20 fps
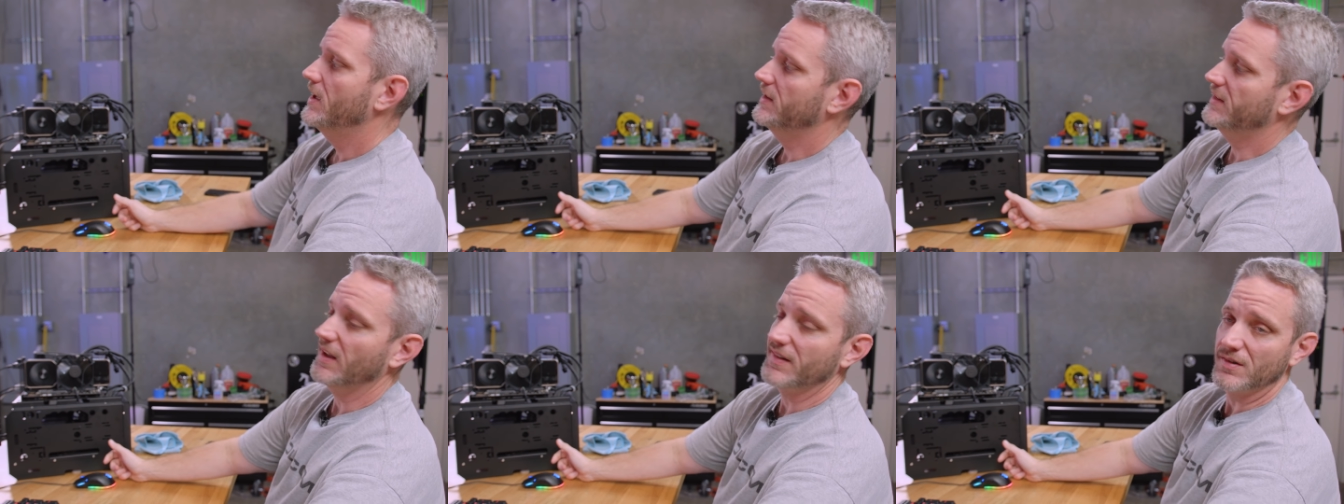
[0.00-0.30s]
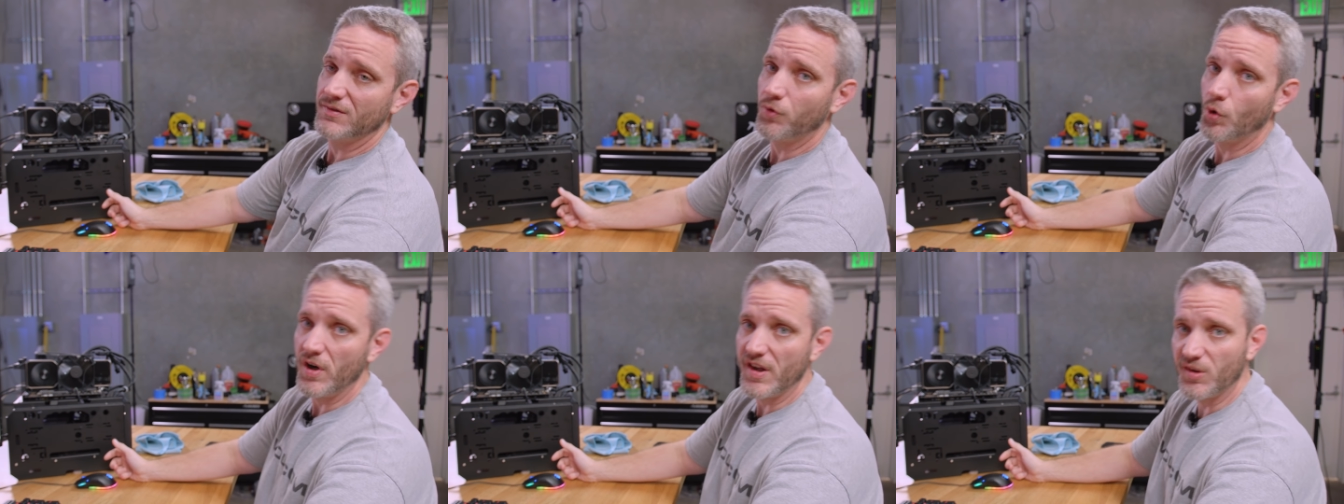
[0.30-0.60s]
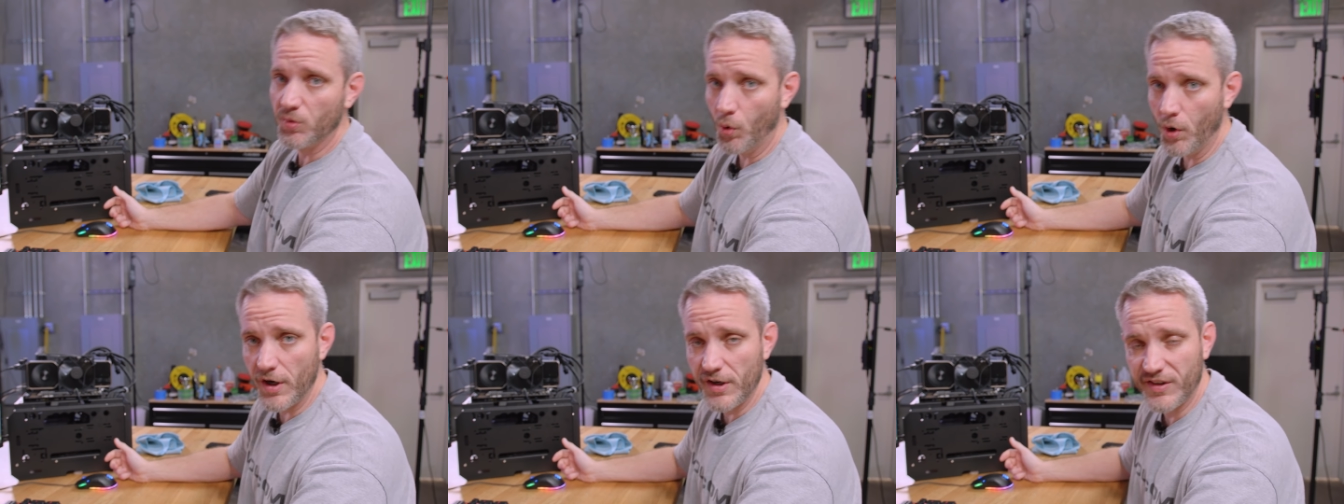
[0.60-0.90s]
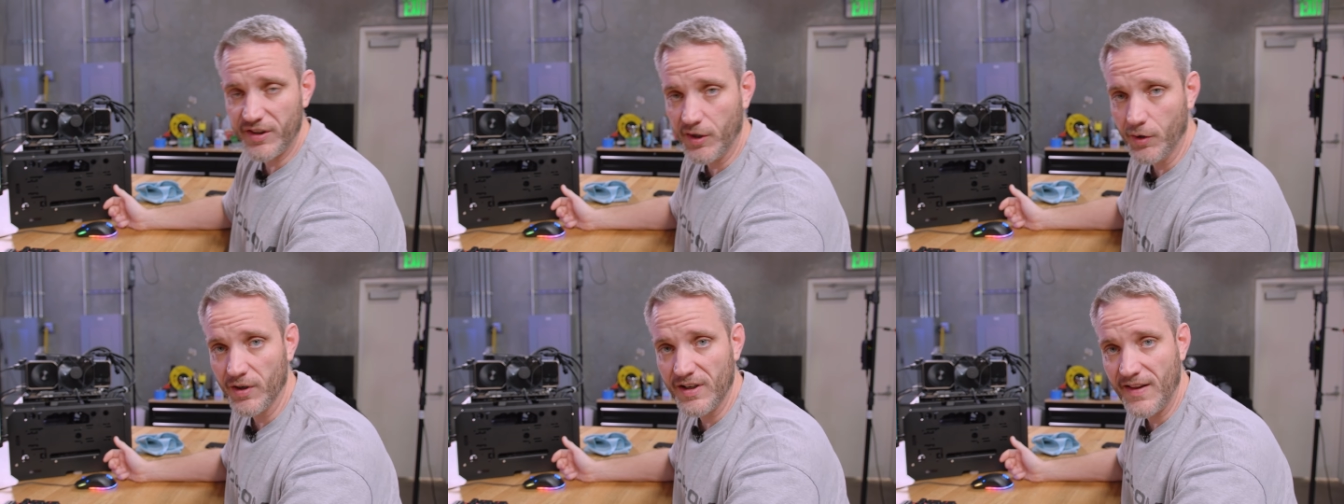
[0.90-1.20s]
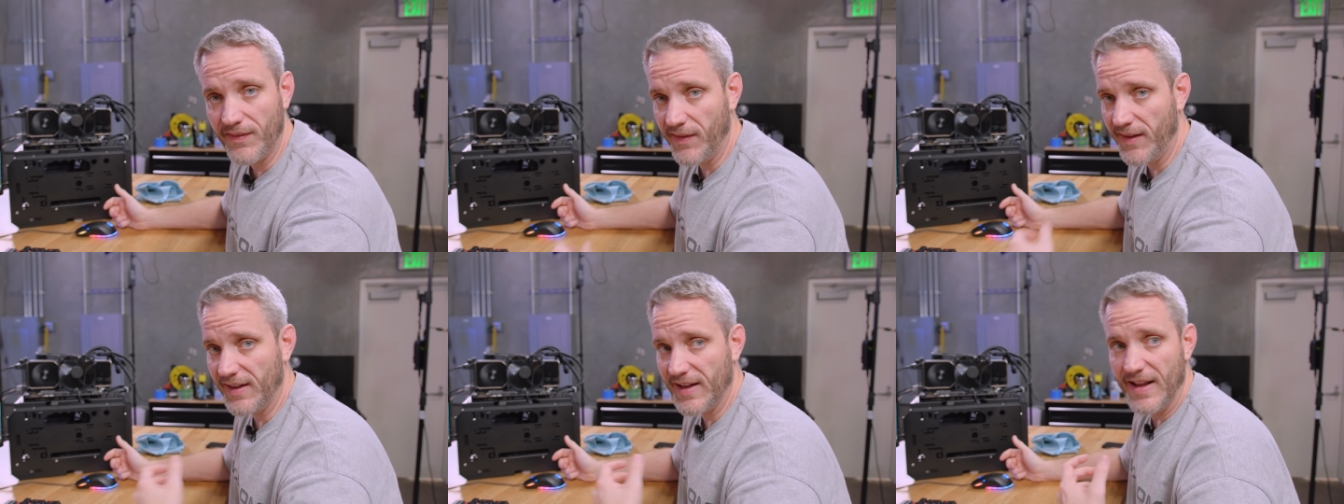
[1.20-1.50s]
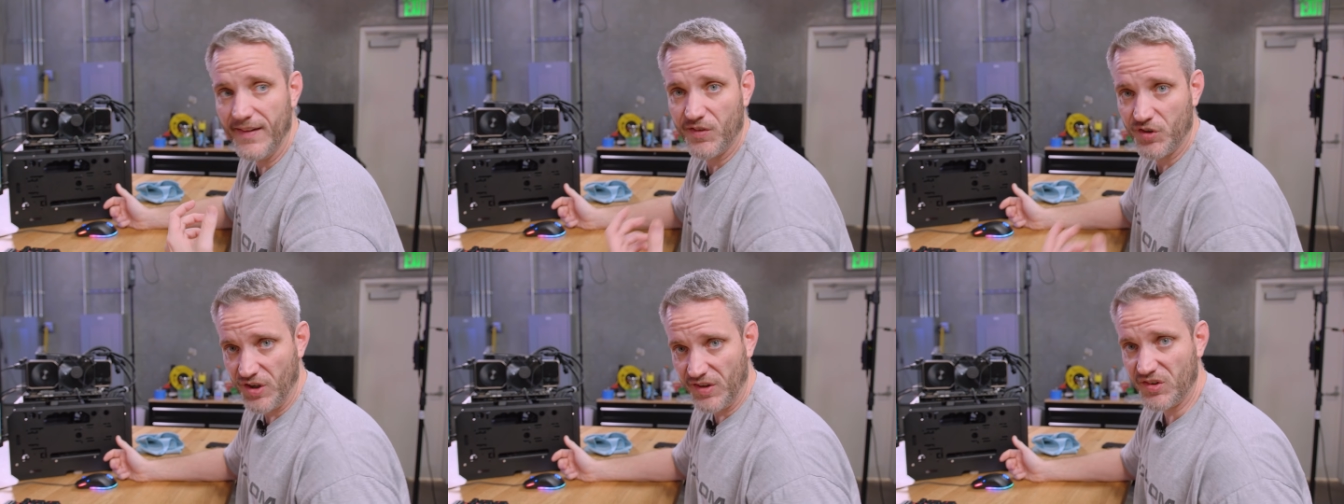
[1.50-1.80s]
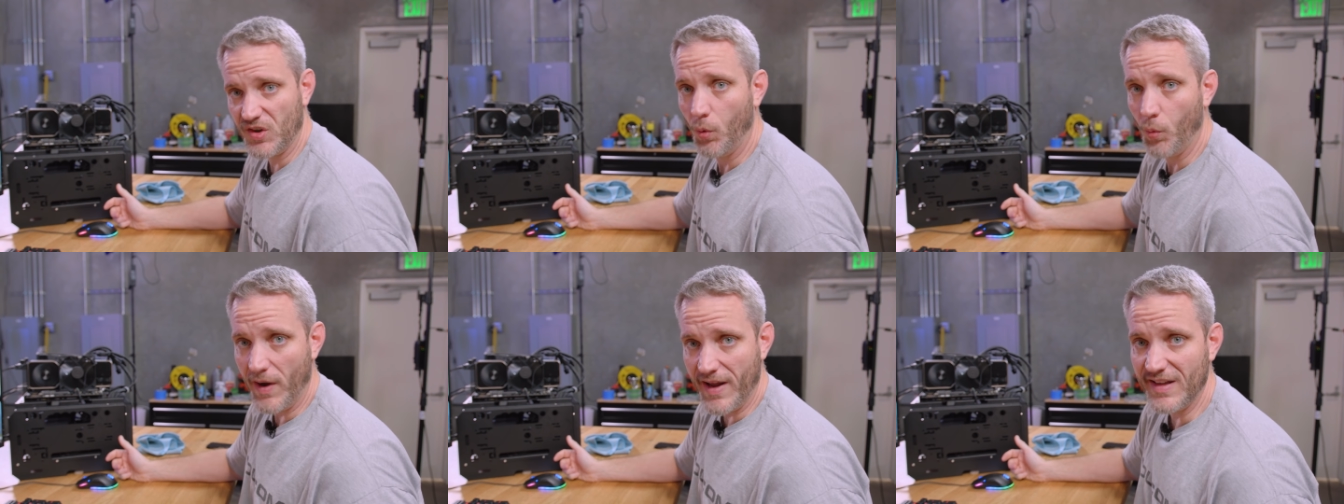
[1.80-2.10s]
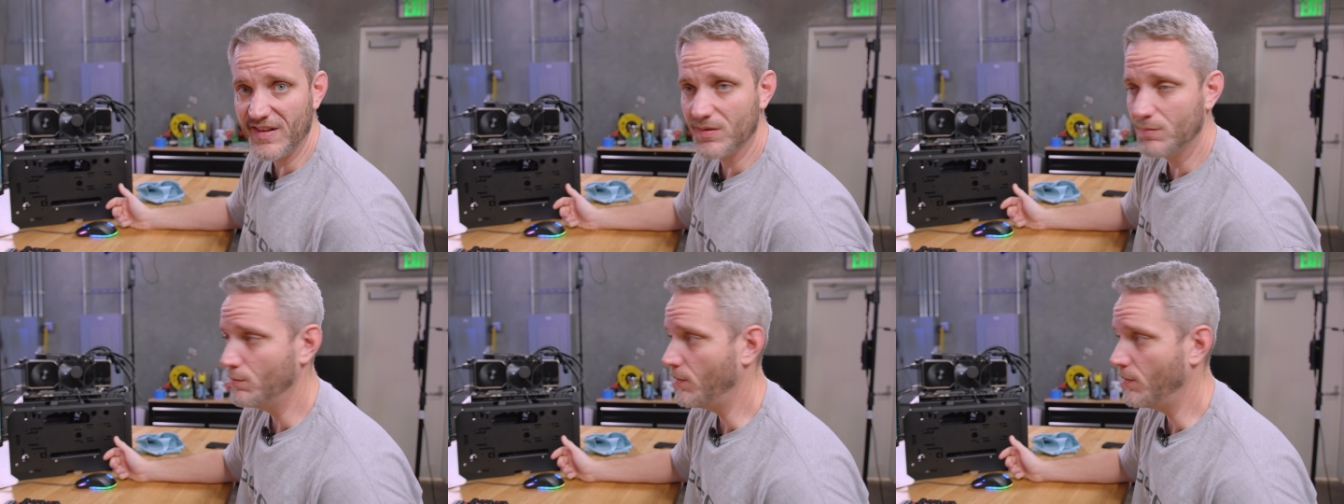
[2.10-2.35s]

Doesn't void its warranty or anything, it's just the way it's